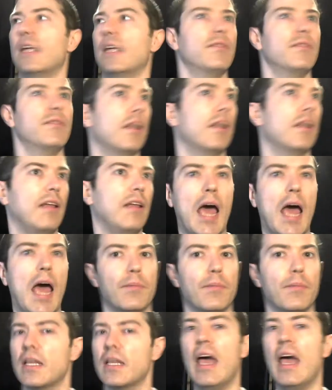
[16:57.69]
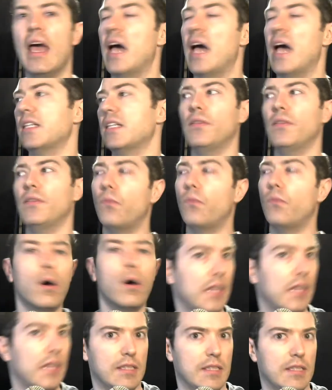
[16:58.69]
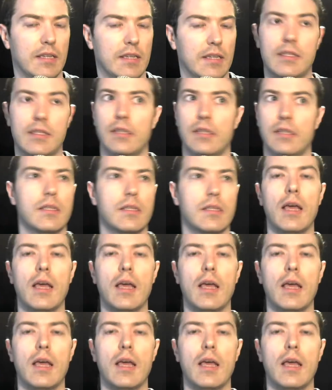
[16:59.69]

if nothing happens, as if the war doesn't exist.